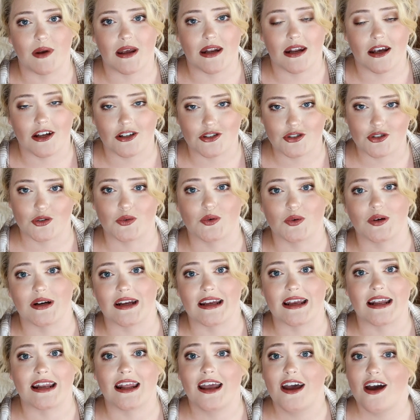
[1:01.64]
been
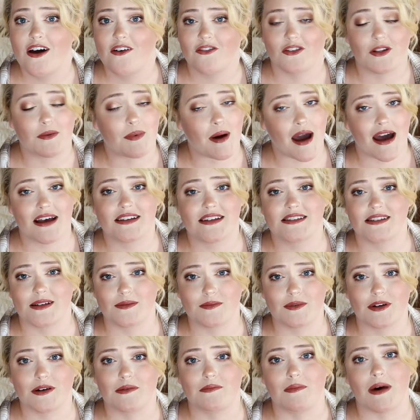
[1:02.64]
adoring for the past
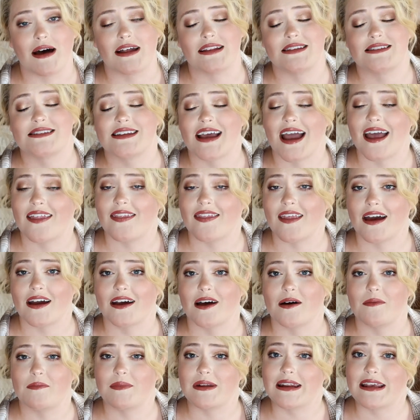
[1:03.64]
number of months, and that
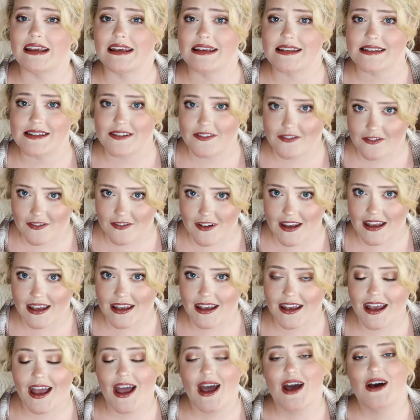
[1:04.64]
company is Fig.